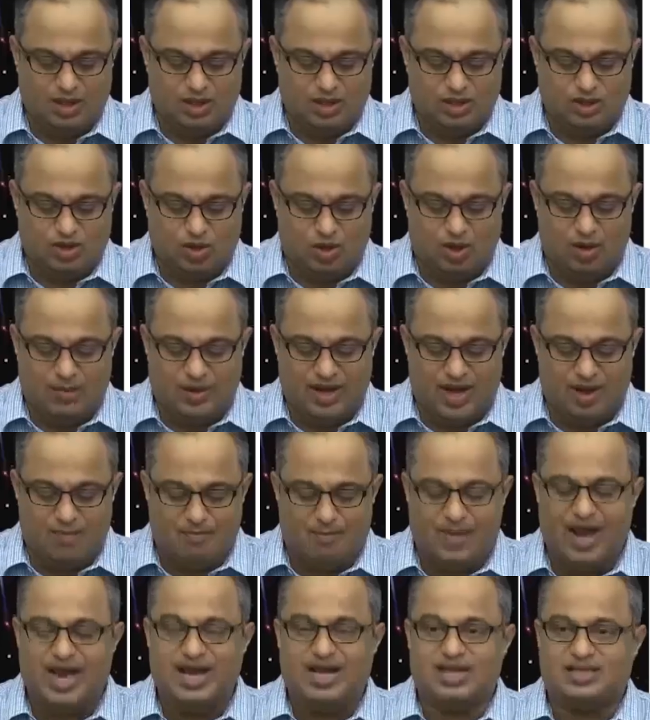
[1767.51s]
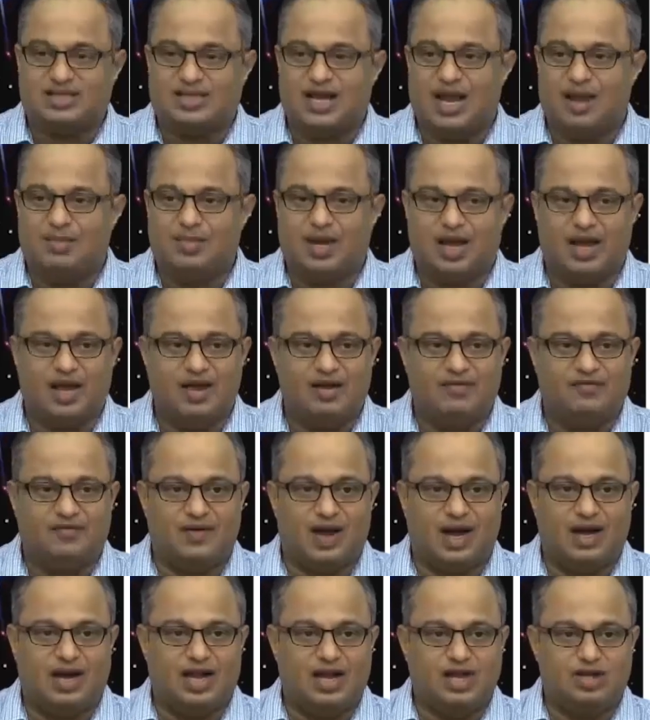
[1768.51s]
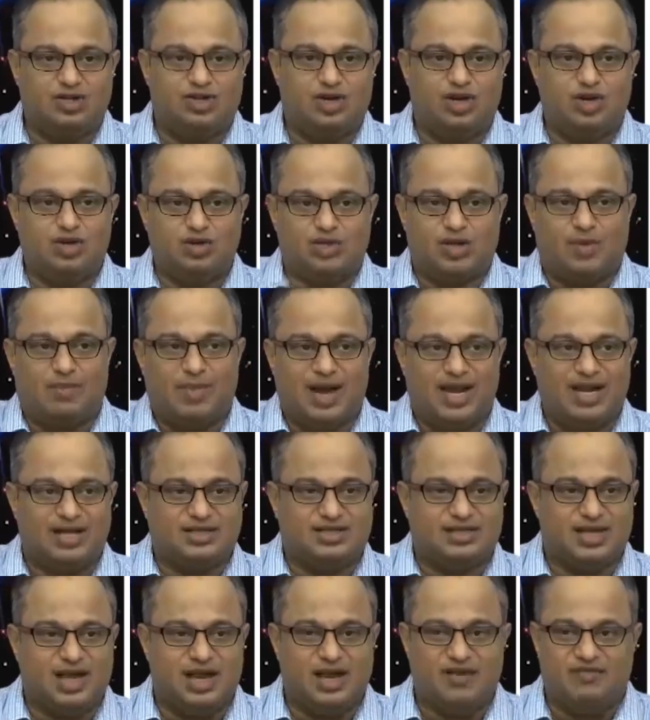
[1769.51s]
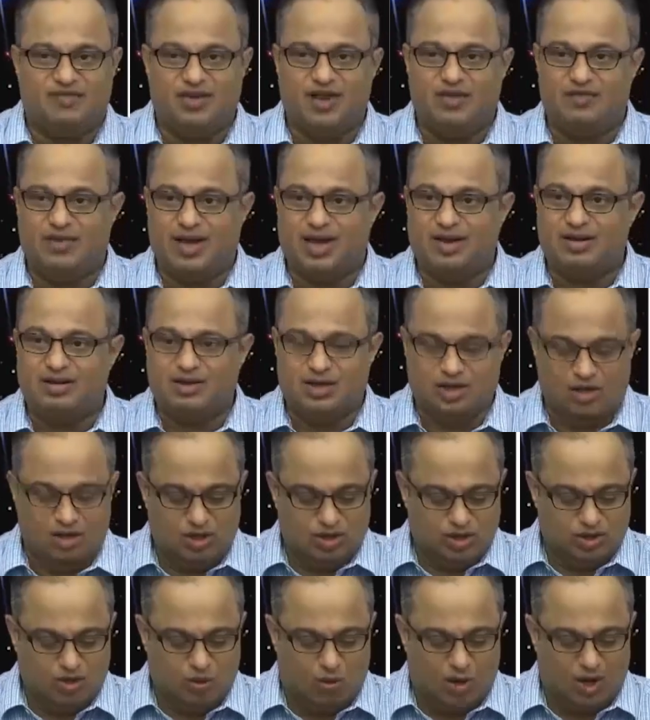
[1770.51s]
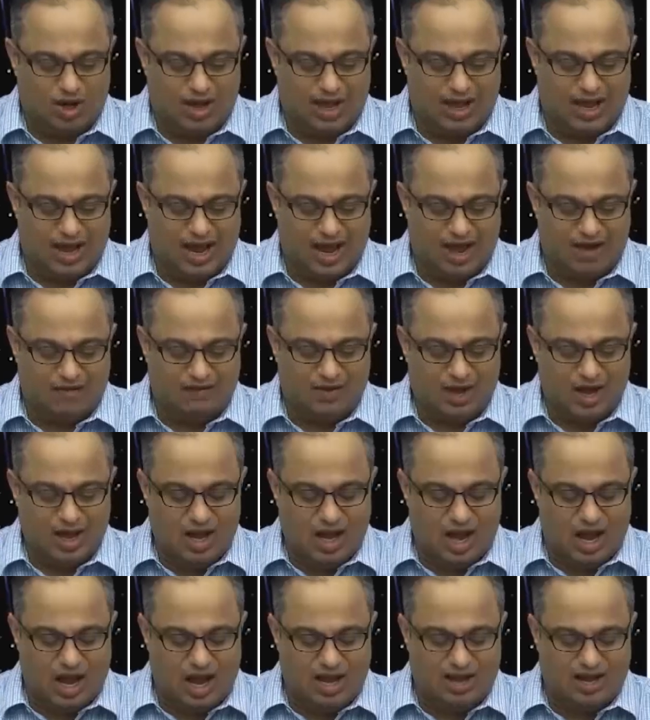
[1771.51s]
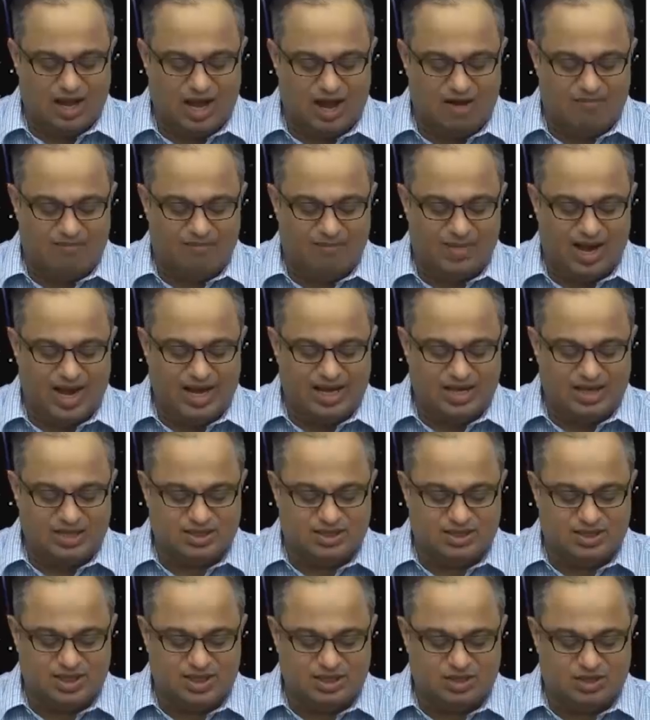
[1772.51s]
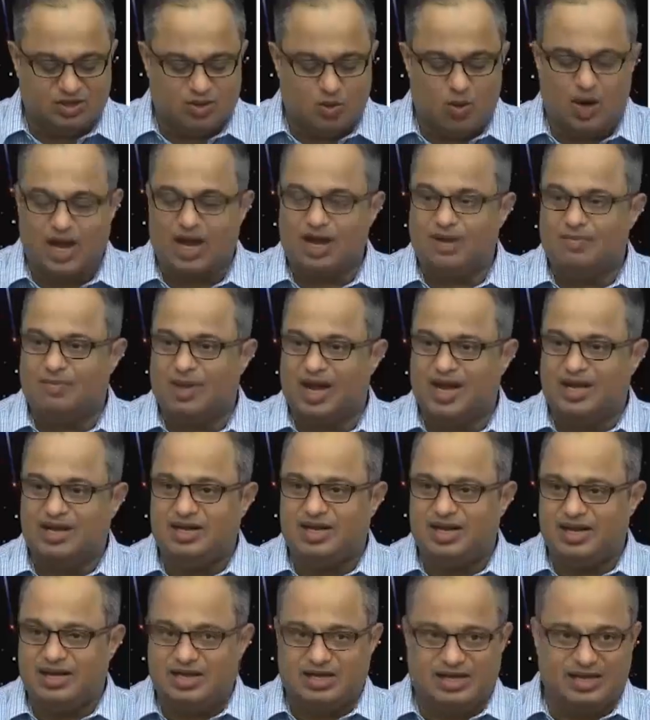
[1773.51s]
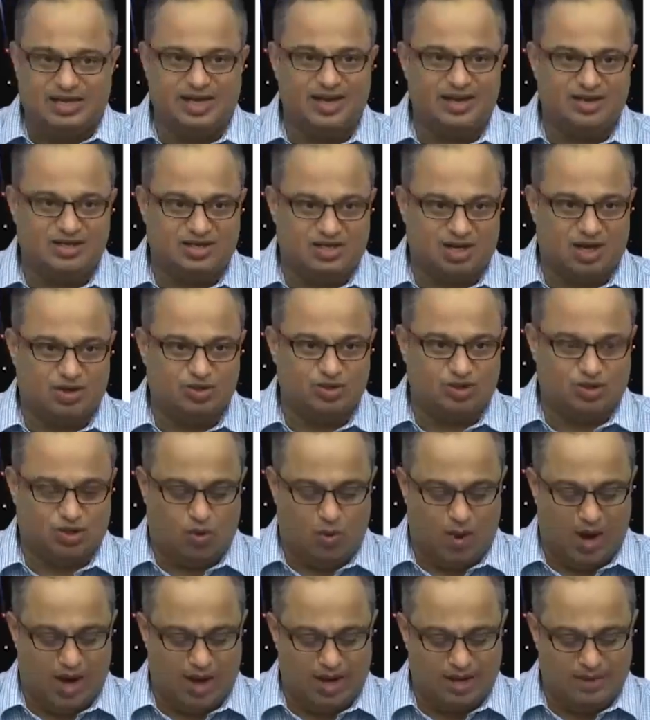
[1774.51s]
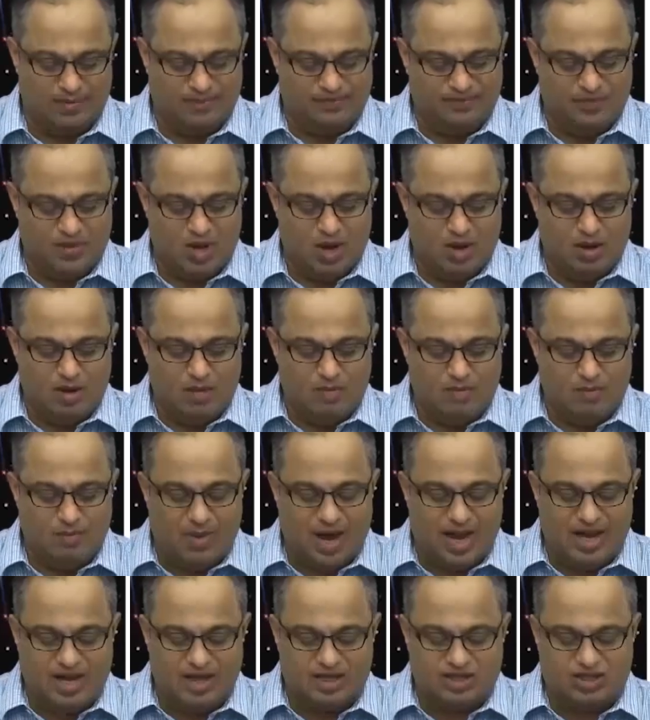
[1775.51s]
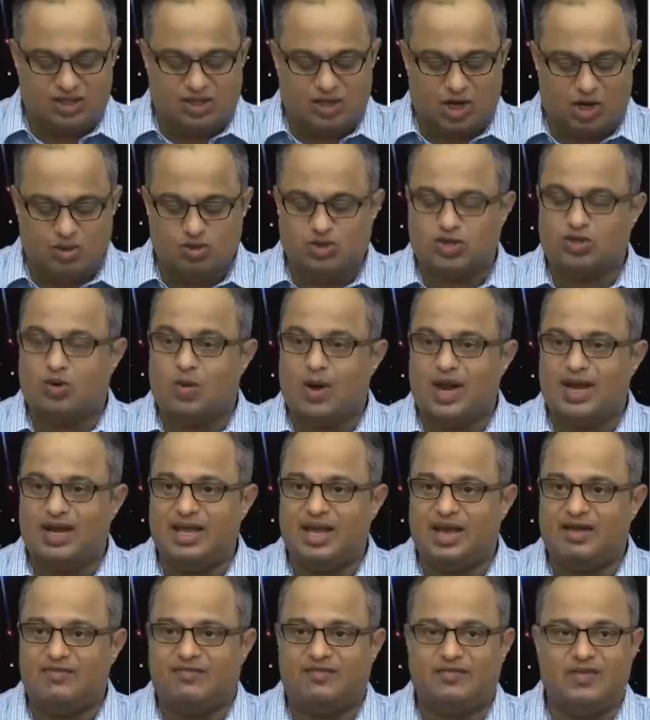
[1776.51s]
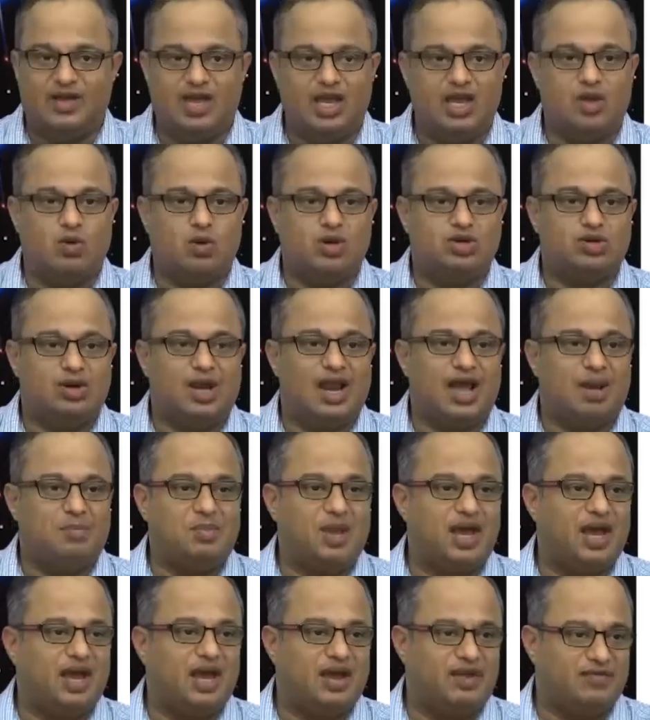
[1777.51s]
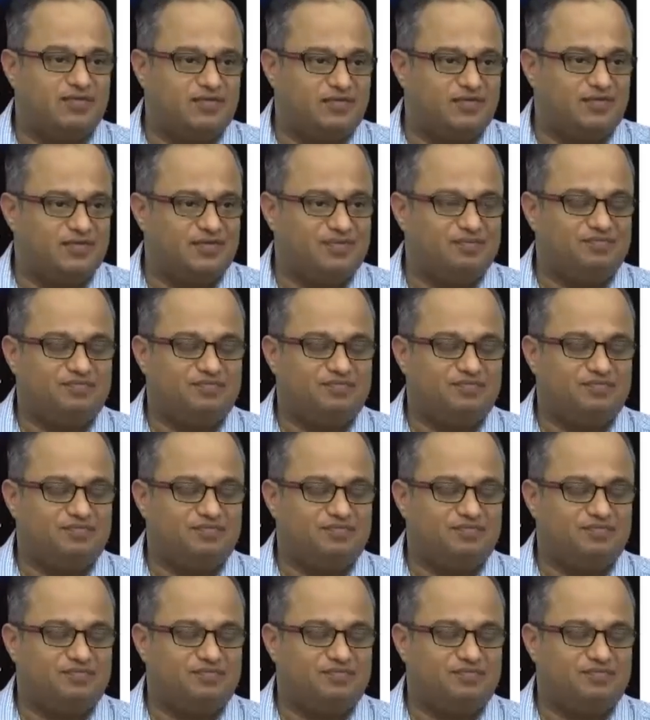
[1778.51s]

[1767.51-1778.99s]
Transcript: So, it will become minus lambda f and I introduce a minus sign everywhere. So, what will I have? I will have minus d squared by d tau squared minus tau squared f equal to lambda f.